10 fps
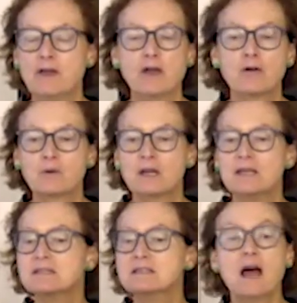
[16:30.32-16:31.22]
there
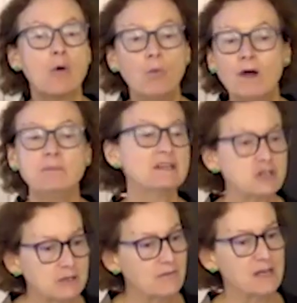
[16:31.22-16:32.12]
is not one
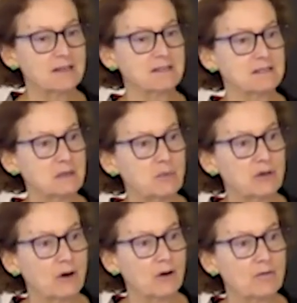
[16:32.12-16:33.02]
mention of the ICCPR.
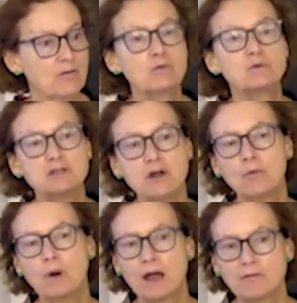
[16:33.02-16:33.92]
There was
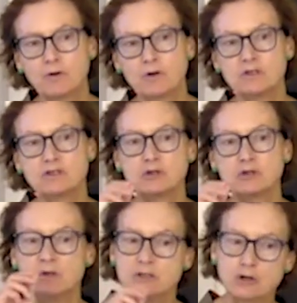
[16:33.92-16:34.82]
no effort
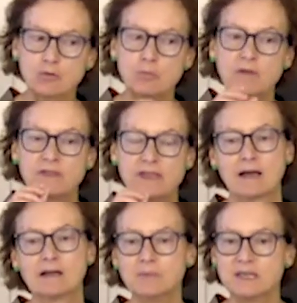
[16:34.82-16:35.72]
to interpret the
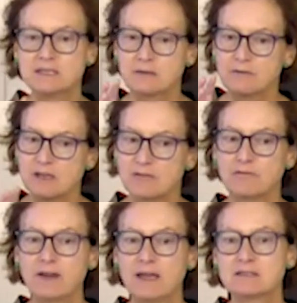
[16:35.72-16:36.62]
elements of the
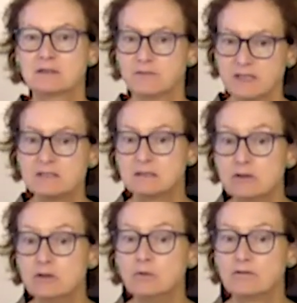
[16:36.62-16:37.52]
offense, of these
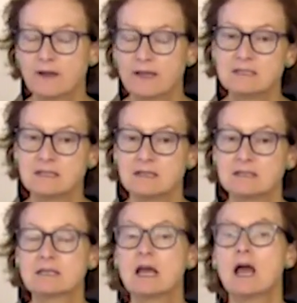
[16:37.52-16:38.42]
new
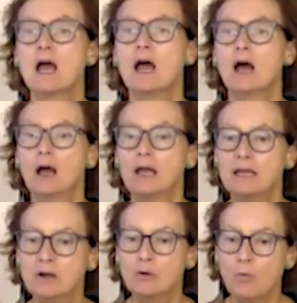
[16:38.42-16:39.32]
offenses,
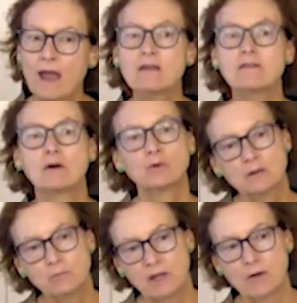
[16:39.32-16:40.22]
in a way that would
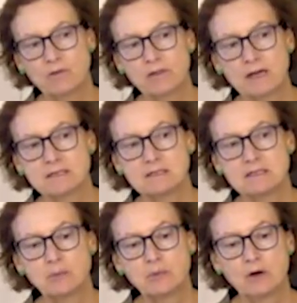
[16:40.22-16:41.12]
comply with the
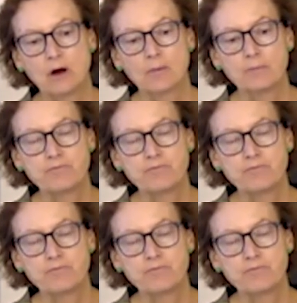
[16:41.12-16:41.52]
ICCPR.